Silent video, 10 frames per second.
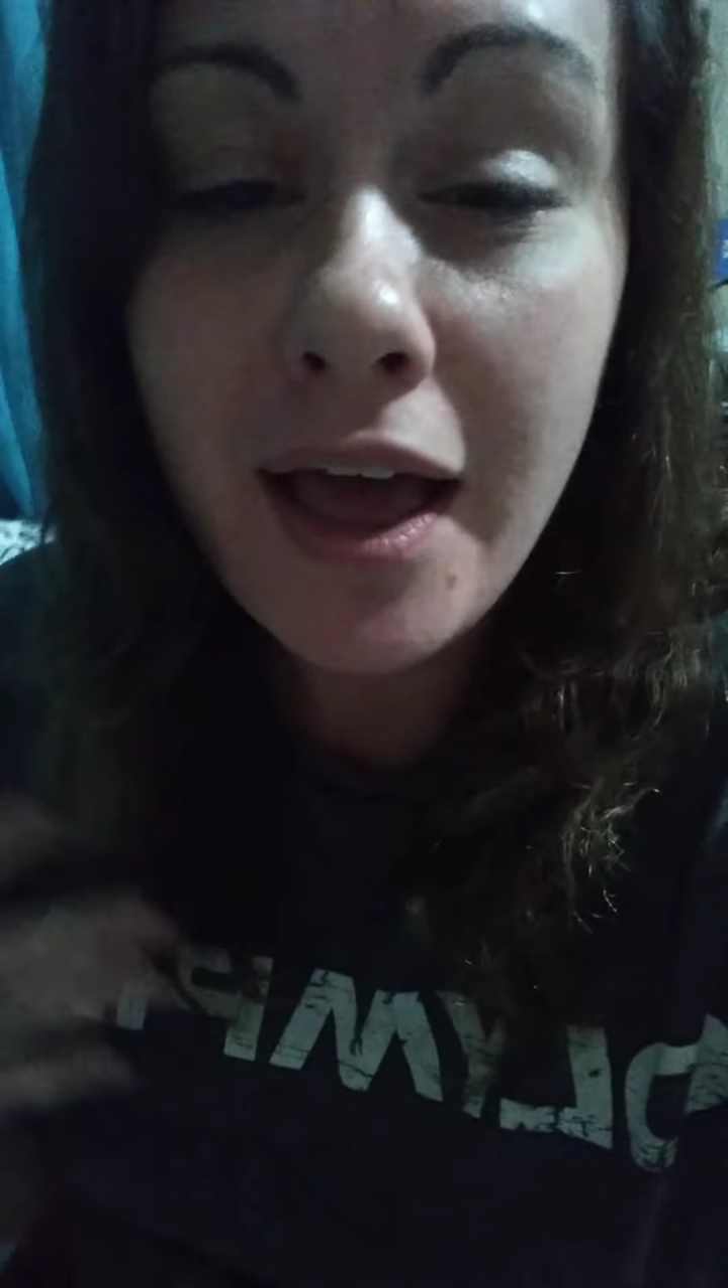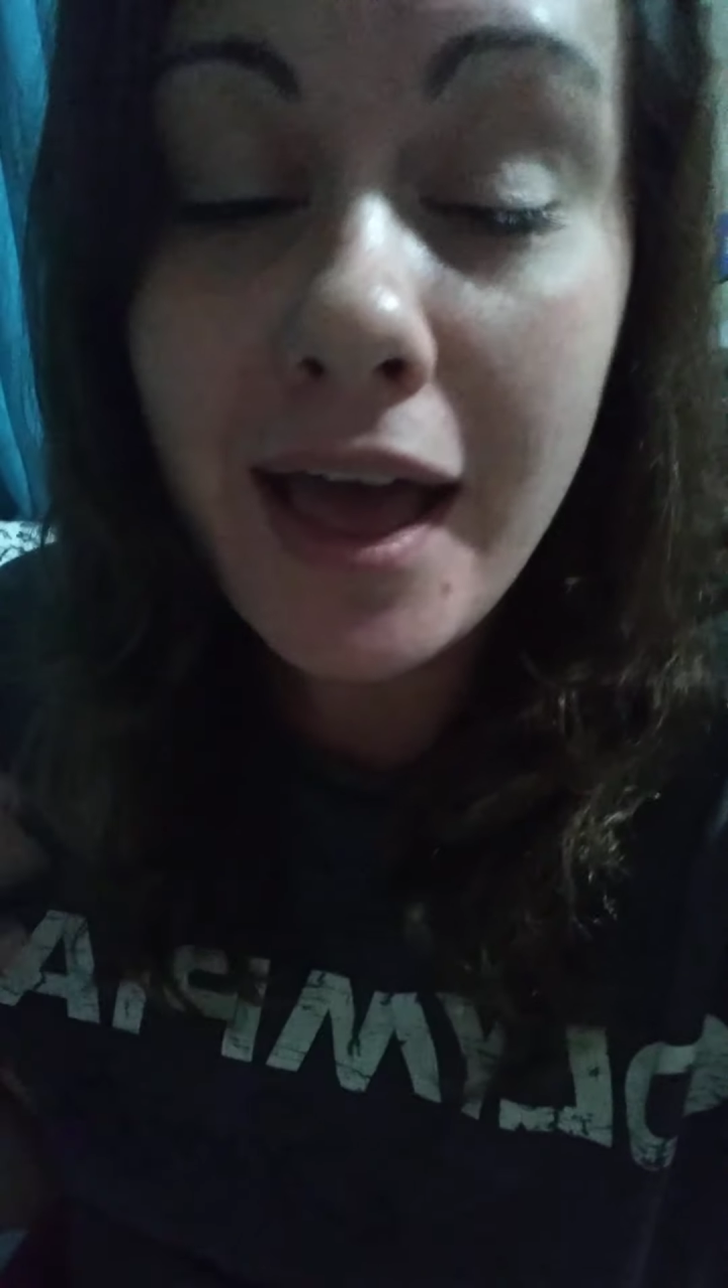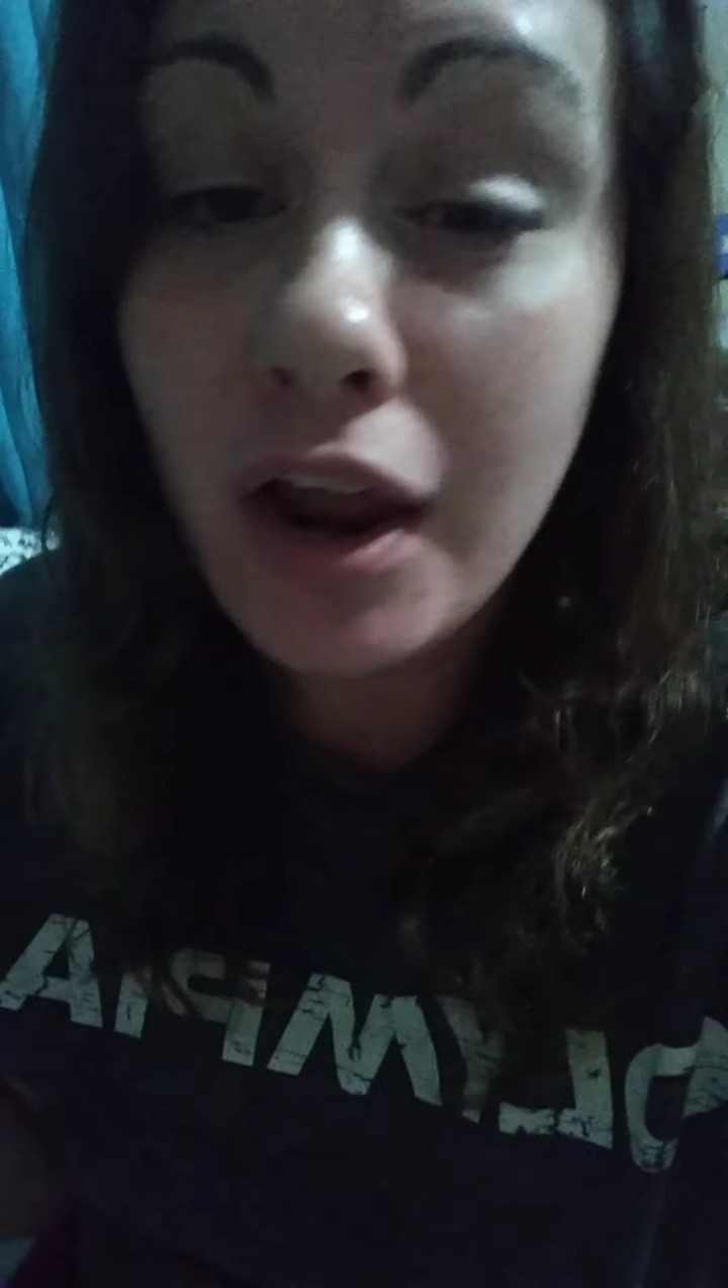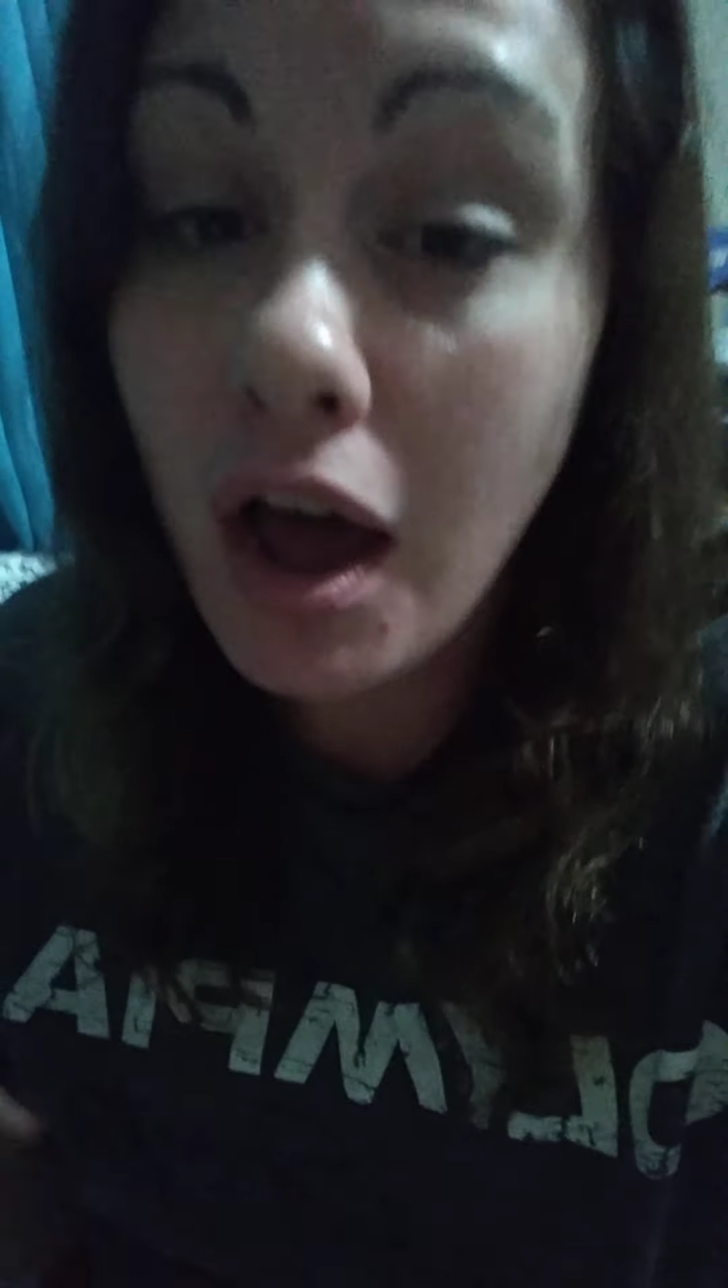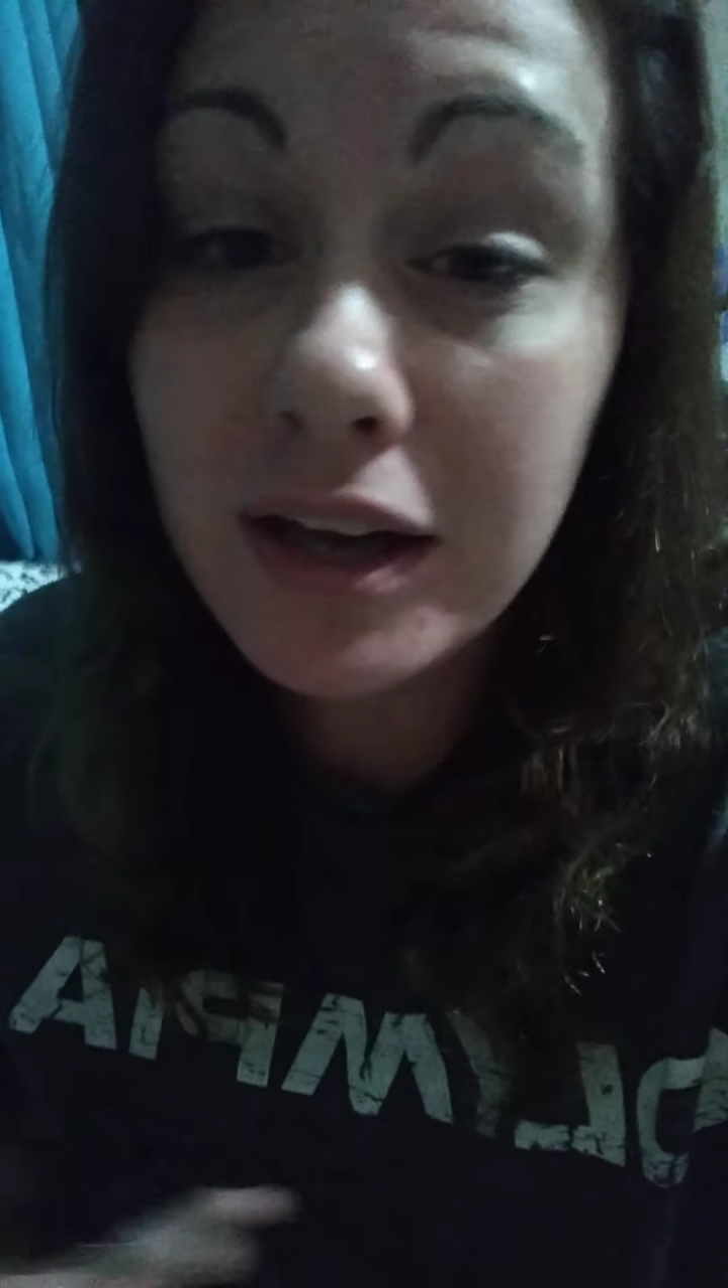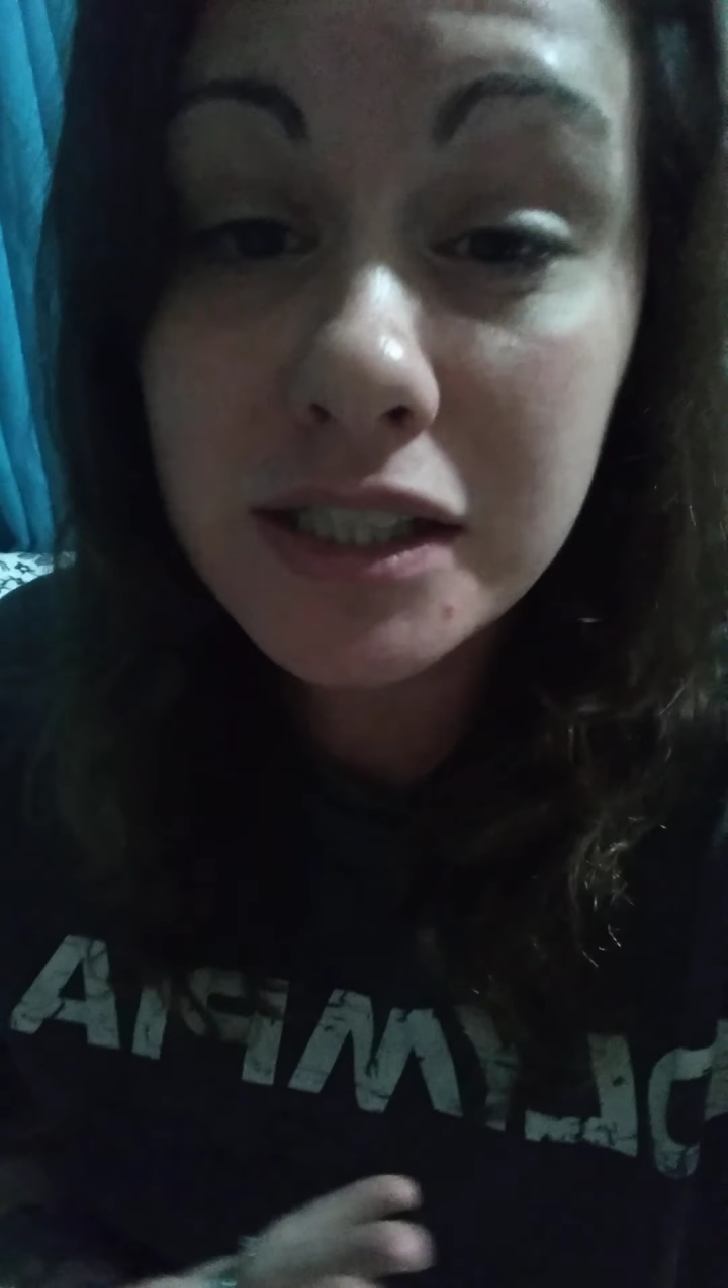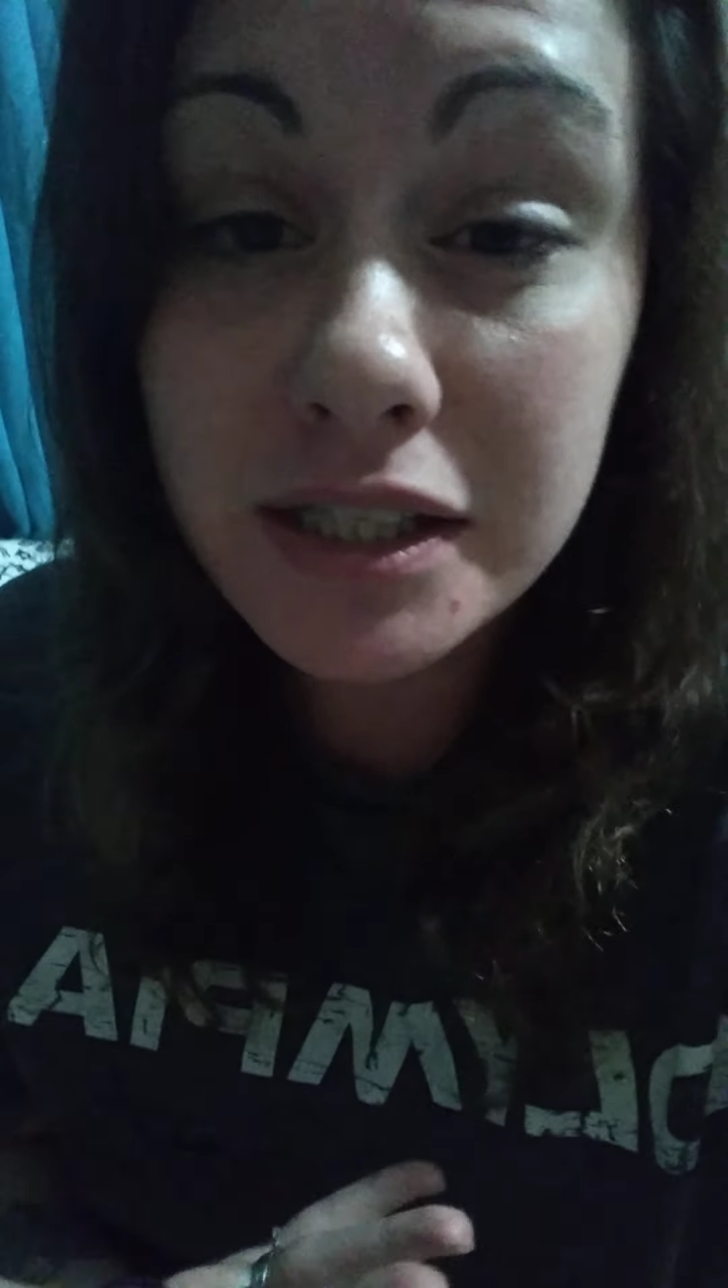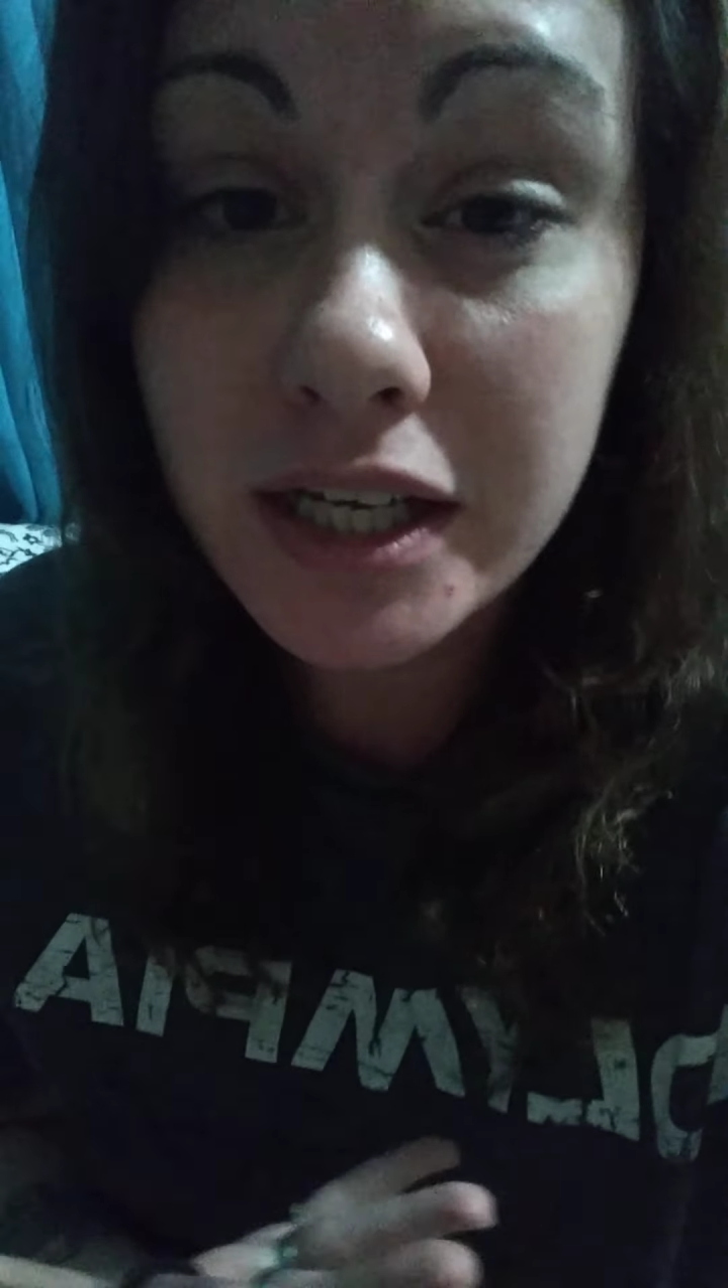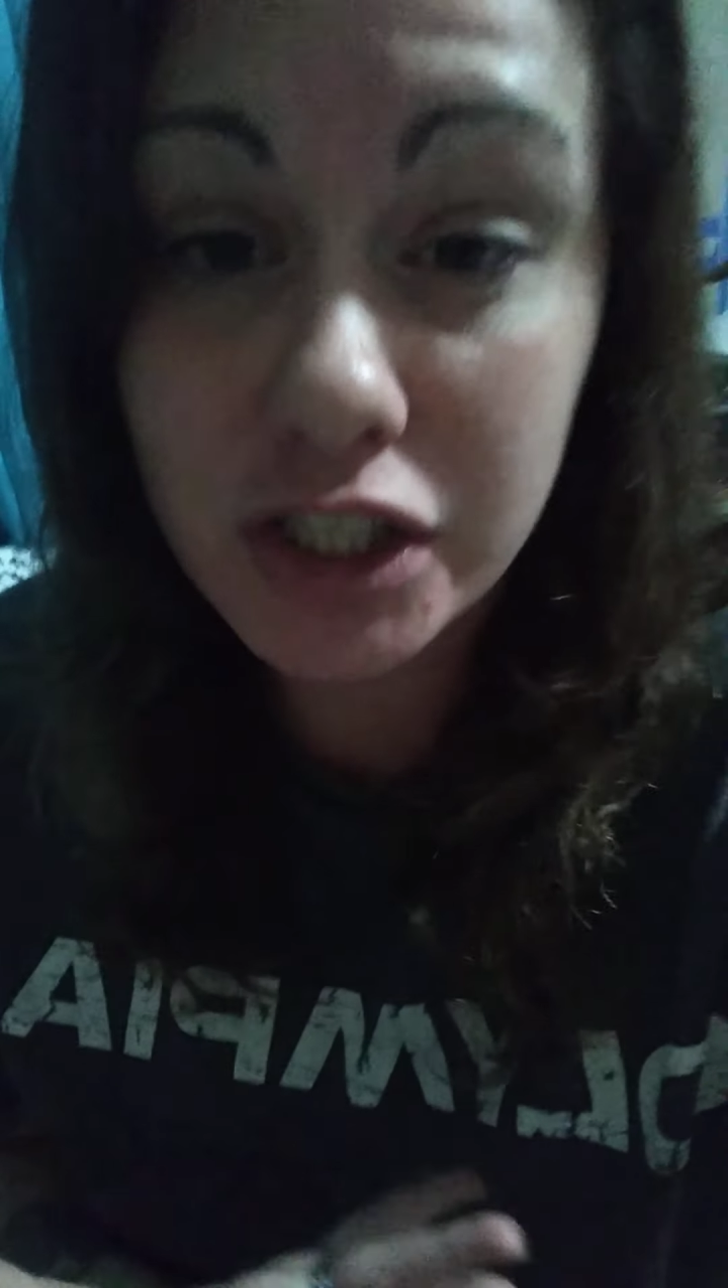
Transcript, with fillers: And honestly,